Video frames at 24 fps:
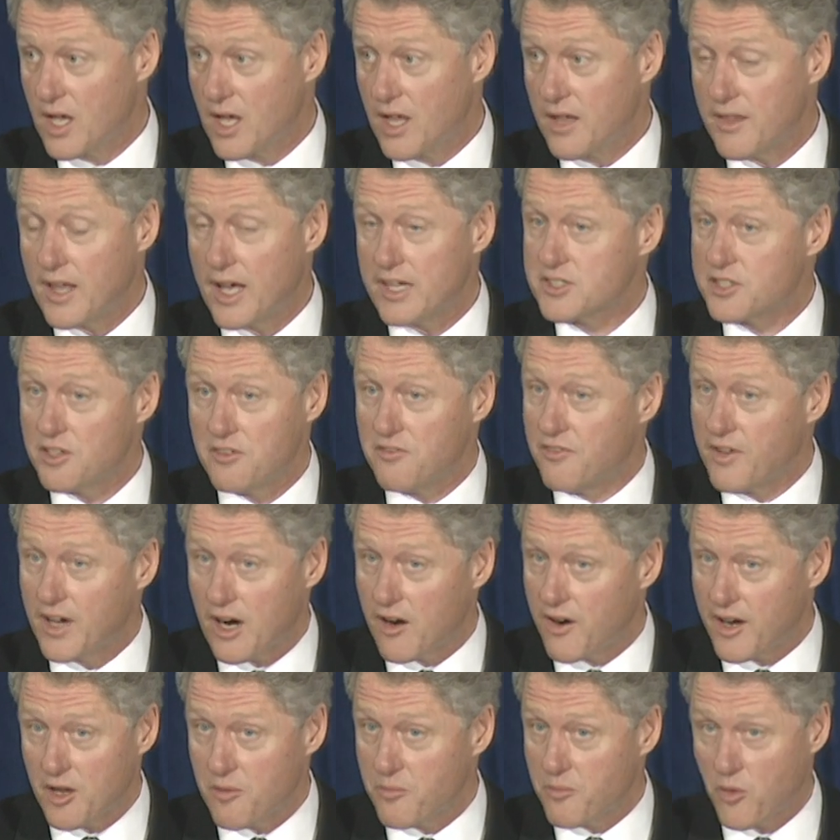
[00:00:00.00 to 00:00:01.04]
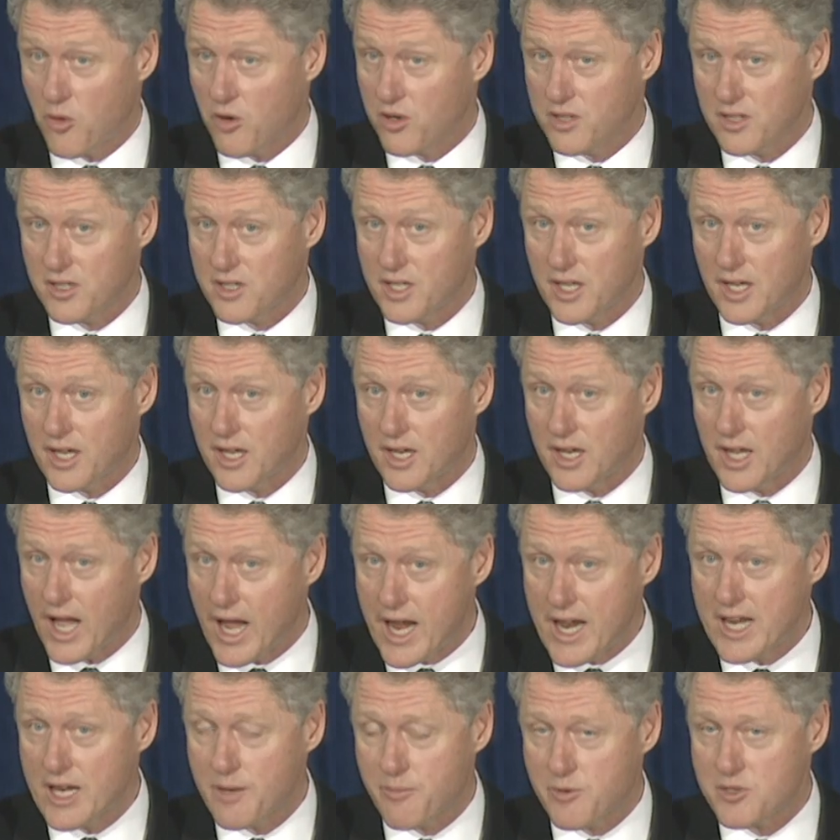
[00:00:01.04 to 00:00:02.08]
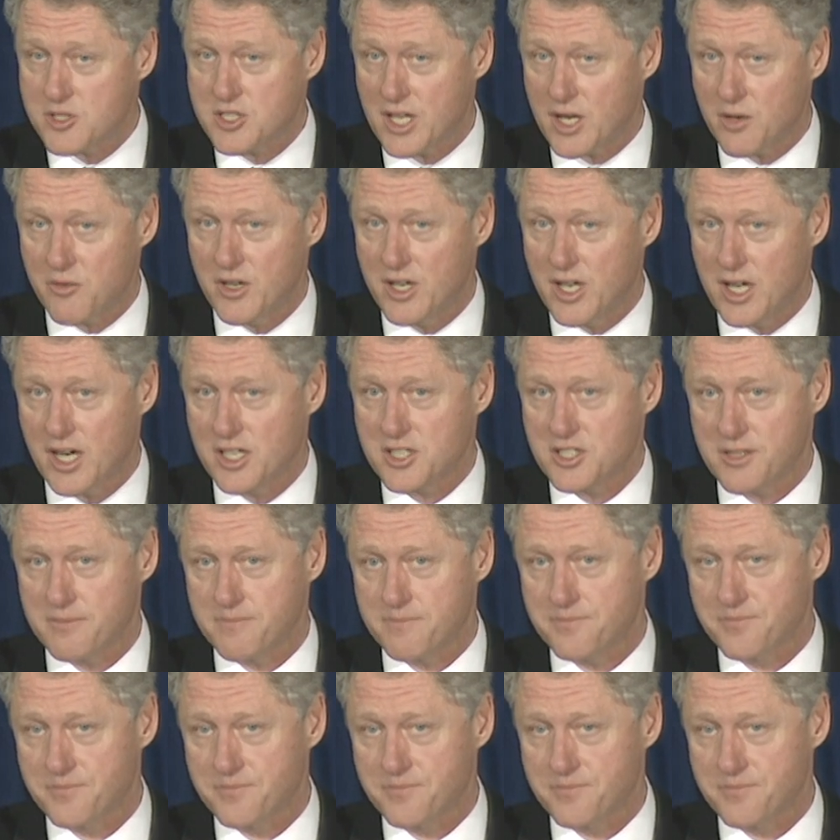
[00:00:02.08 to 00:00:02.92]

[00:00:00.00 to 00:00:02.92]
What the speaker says: That's a very important thing, an 80% reduction.